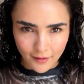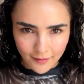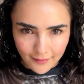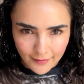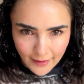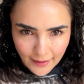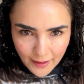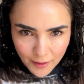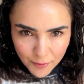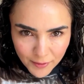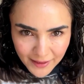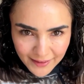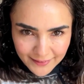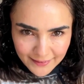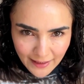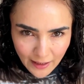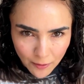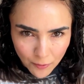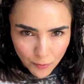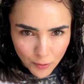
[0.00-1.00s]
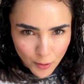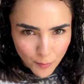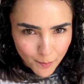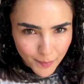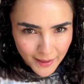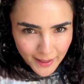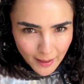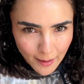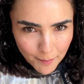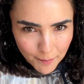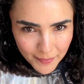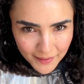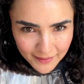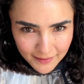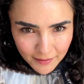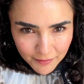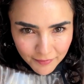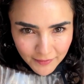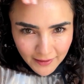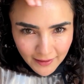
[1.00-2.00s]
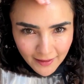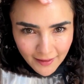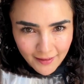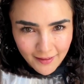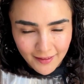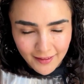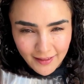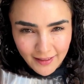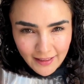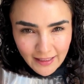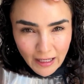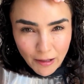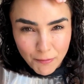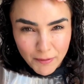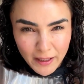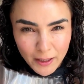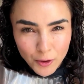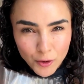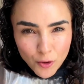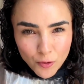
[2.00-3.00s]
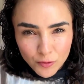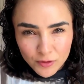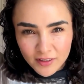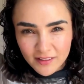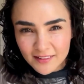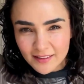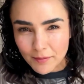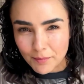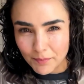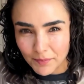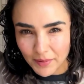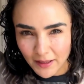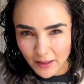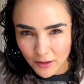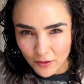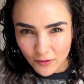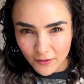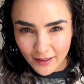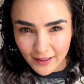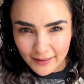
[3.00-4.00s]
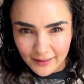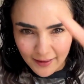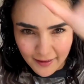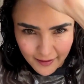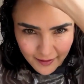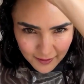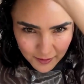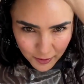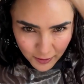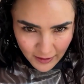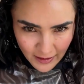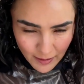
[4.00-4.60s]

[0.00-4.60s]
Leave a rectangle for the final part, and even if you don't use a brush on the rest of the